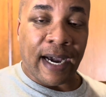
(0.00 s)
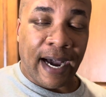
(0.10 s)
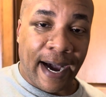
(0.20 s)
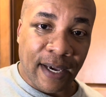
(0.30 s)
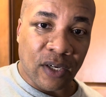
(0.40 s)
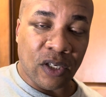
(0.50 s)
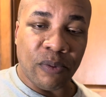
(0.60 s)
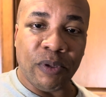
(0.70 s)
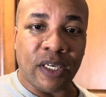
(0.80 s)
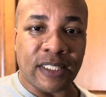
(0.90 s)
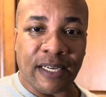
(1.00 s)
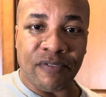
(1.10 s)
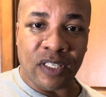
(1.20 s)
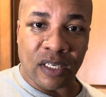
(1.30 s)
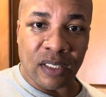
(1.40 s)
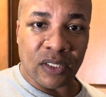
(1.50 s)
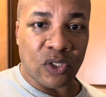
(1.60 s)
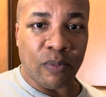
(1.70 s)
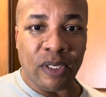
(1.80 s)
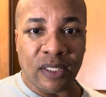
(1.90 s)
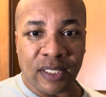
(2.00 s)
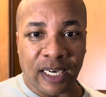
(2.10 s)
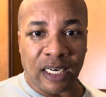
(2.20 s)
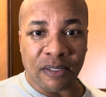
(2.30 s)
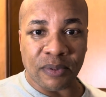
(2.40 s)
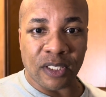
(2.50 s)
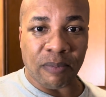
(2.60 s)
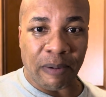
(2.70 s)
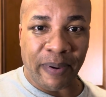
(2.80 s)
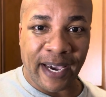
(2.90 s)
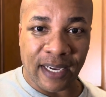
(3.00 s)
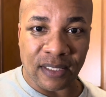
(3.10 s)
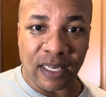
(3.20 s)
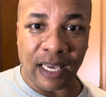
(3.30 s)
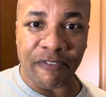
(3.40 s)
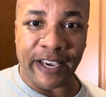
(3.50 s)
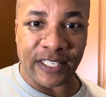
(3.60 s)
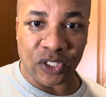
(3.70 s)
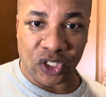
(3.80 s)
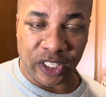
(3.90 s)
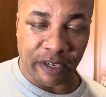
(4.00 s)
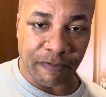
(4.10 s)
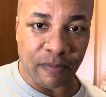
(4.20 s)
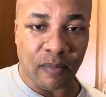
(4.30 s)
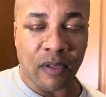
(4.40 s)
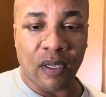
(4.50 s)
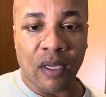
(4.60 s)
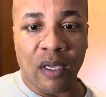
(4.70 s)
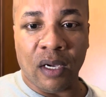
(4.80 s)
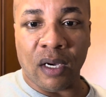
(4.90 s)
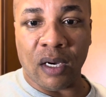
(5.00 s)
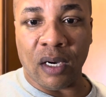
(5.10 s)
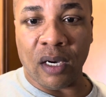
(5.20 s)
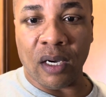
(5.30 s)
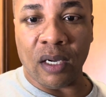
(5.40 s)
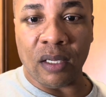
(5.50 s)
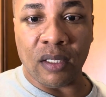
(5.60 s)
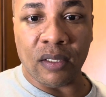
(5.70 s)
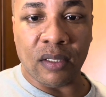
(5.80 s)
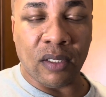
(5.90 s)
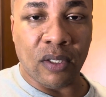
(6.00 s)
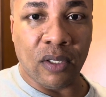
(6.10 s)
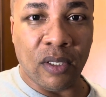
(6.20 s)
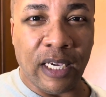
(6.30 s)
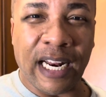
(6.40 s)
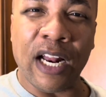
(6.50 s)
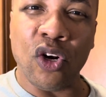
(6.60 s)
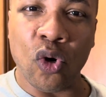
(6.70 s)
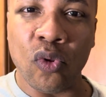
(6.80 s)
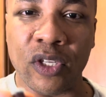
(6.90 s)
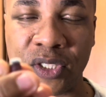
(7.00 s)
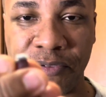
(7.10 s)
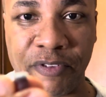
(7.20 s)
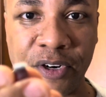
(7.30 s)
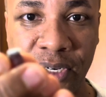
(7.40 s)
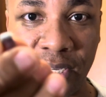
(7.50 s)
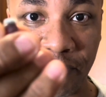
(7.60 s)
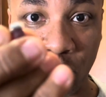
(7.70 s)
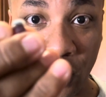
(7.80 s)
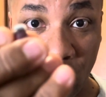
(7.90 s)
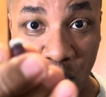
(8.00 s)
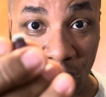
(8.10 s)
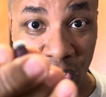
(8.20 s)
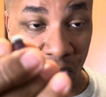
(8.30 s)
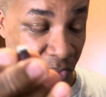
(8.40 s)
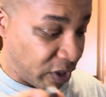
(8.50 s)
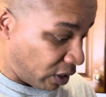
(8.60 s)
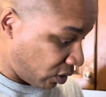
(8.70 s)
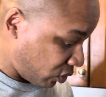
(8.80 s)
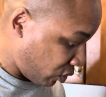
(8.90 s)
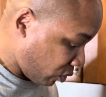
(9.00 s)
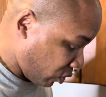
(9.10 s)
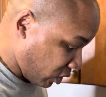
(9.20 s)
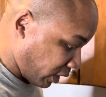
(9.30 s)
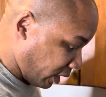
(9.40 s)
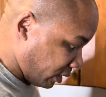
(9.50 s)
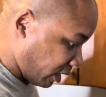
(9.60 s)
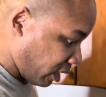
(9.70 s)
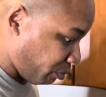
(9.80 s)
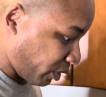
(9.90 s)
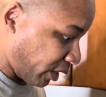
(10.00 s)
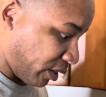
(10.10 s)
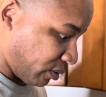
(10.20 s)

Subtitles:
I could, because I've done this so many times in my past life as a chef. And I know the severity of what one little thing can do, just like a dead plant.